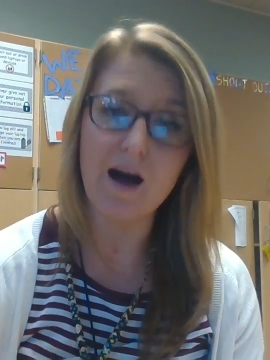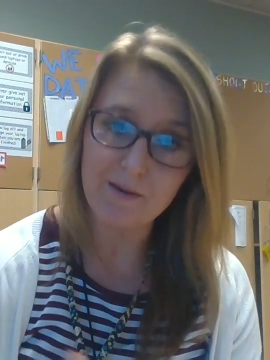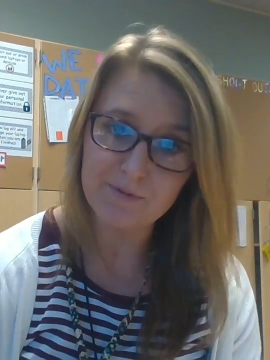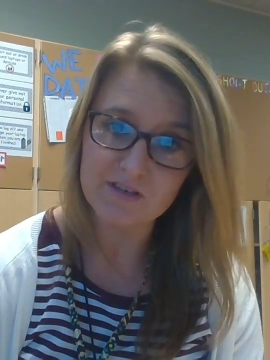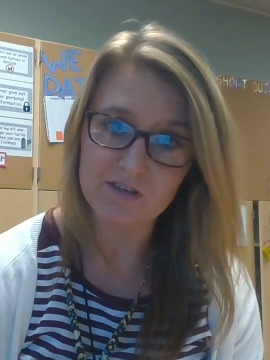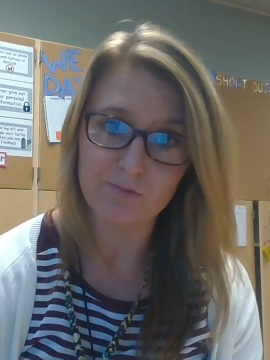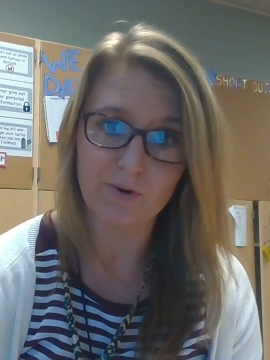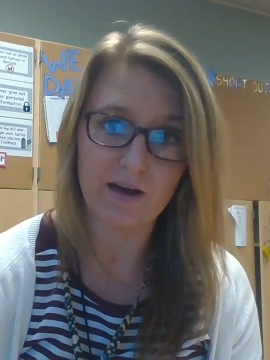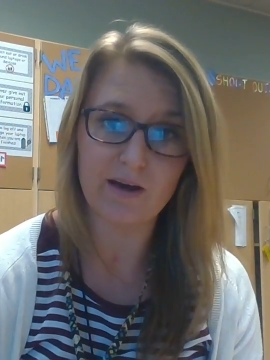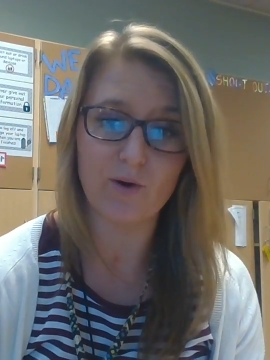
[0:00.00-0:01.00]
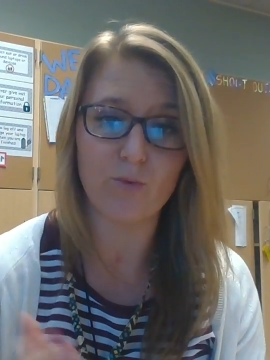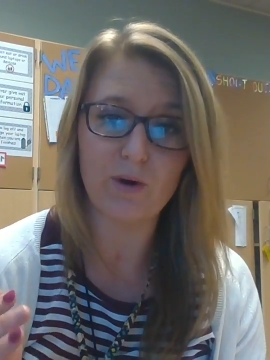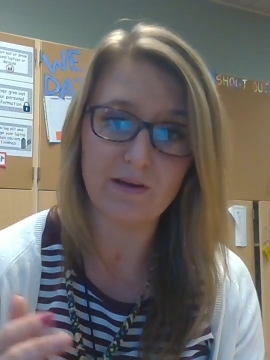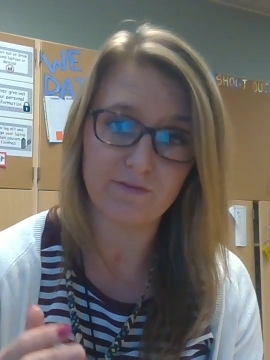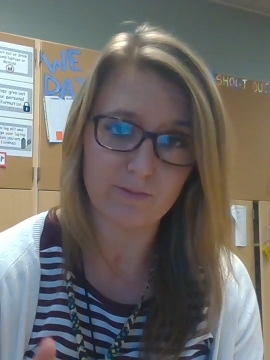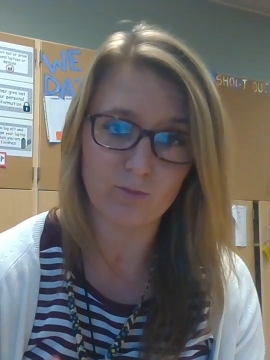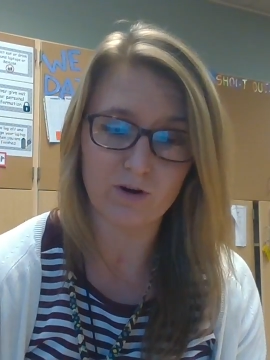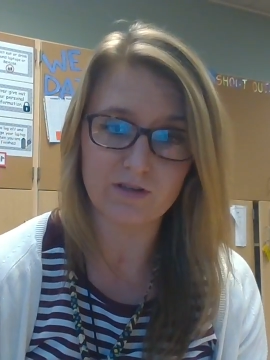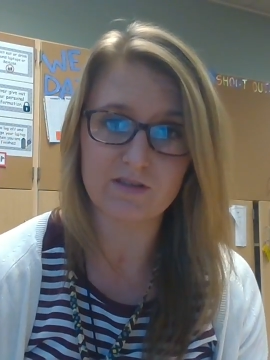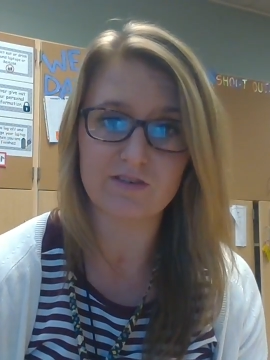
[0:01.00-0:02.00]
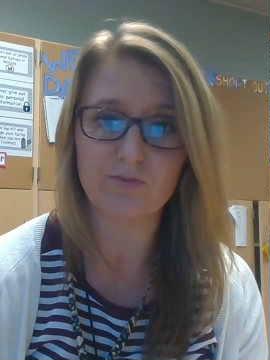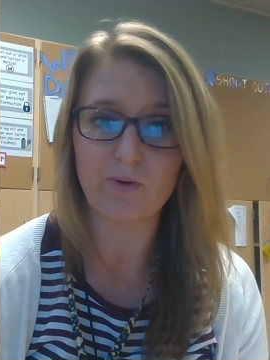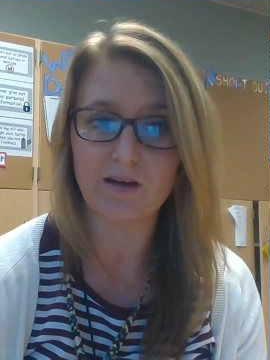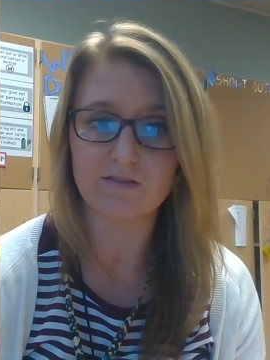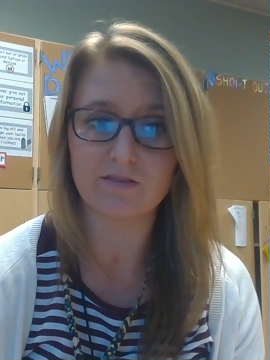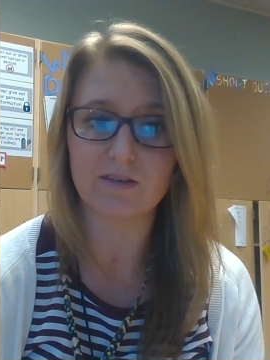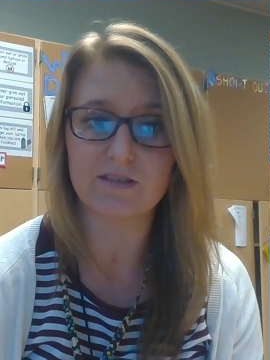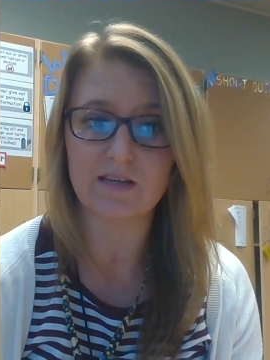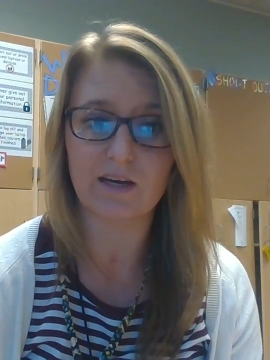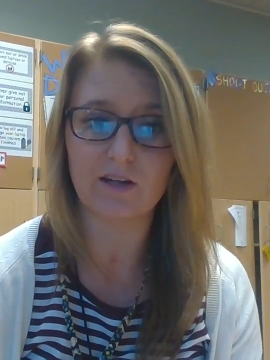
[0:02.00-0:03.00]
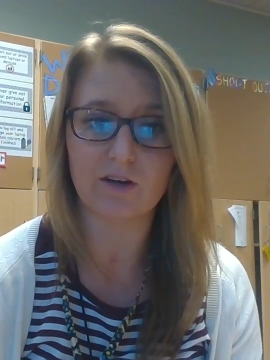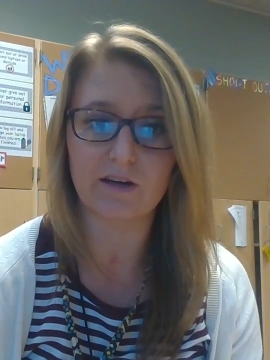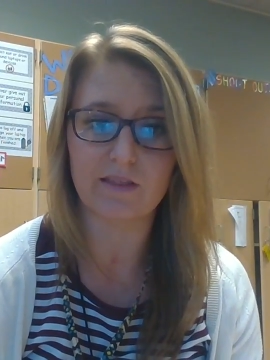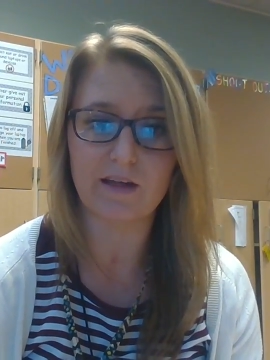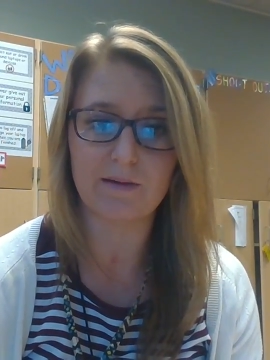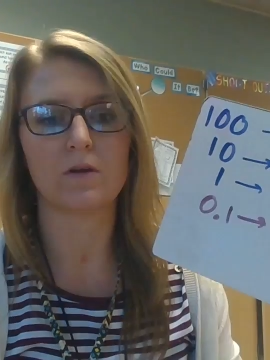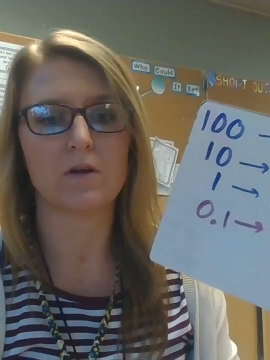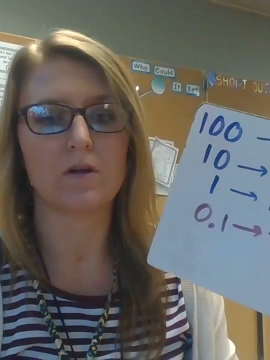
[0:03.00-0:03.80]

opposite way away from ones as well. So let's take a look at that.